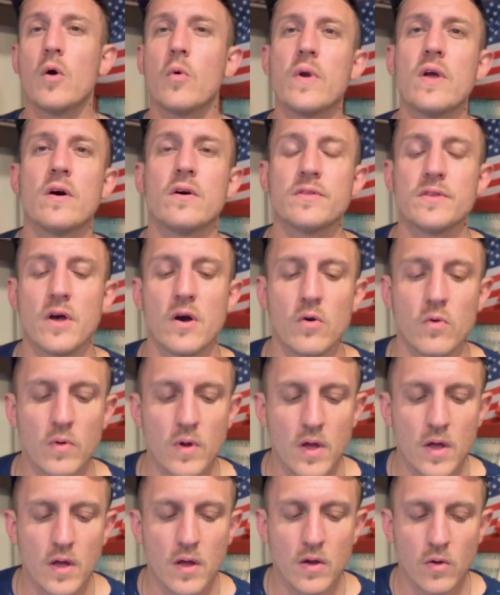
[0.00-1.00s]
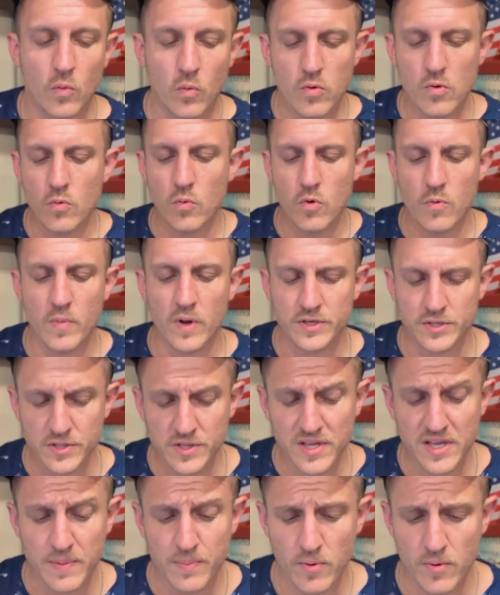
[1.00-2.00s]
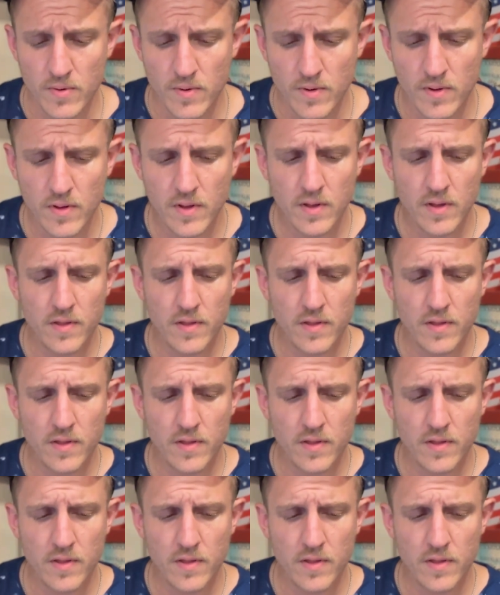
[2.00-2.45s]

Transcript: We all know we're much deeper